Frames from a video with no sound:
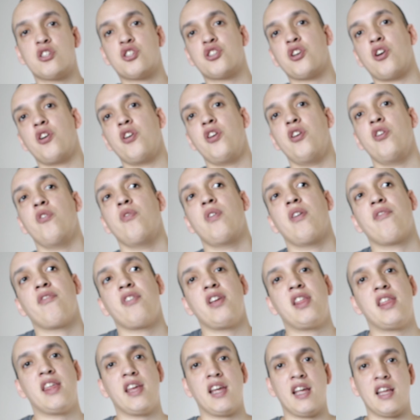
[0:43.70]
going to show you
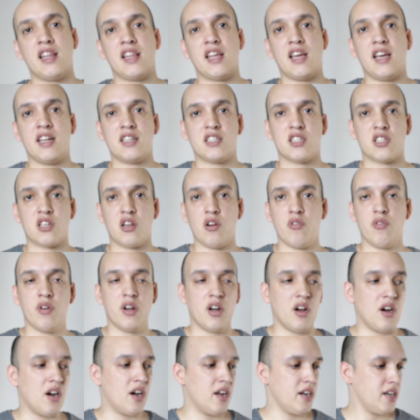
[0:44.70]
everything that's
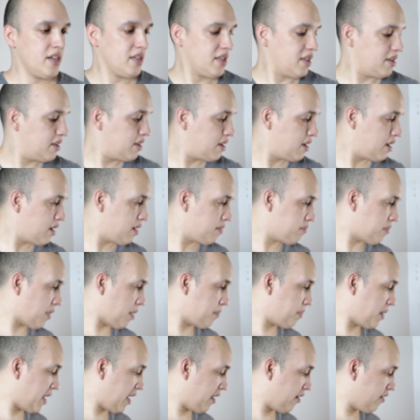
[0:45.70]
going on.
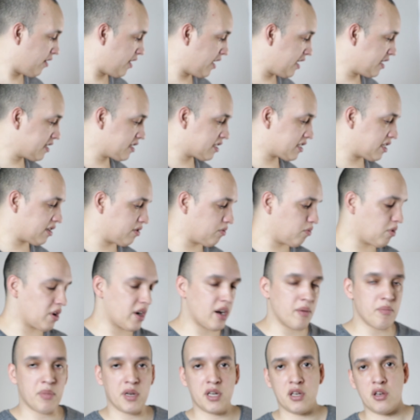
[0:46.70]
My pairings and
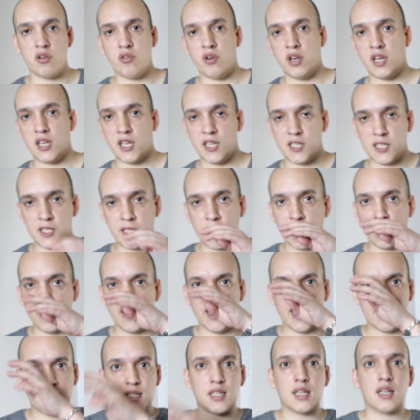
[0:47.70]
what I've been doing this
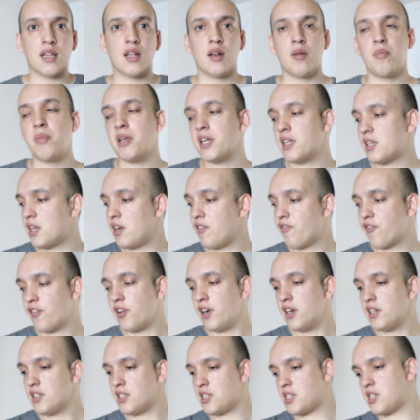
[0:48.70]
year that's a little bit
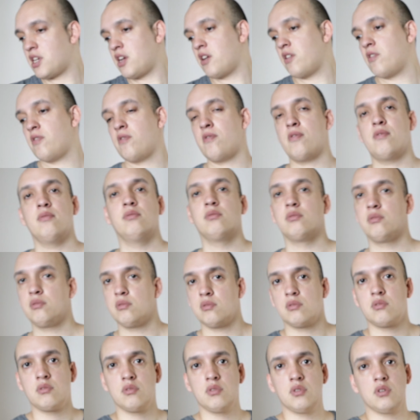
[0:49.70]
different. So,
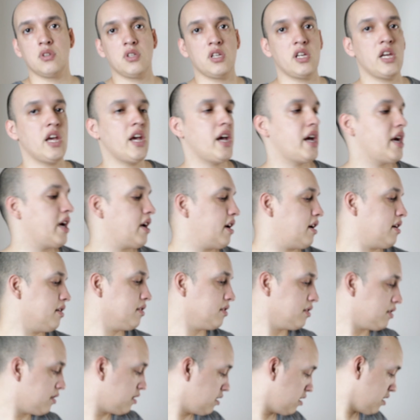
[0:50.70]

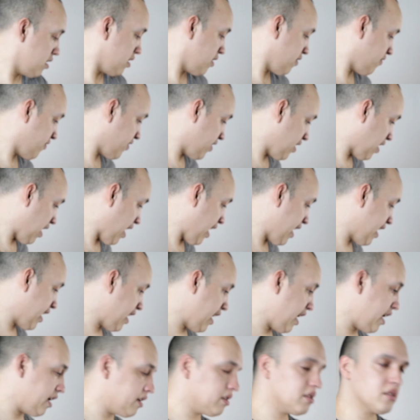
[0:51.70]
yay. If you
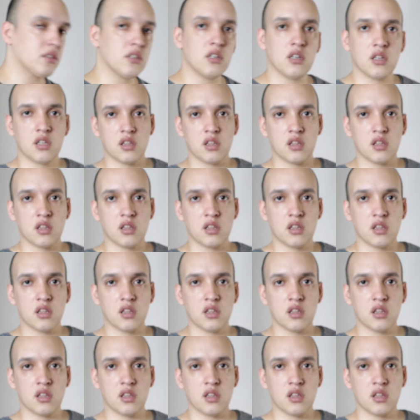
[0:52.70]
like it,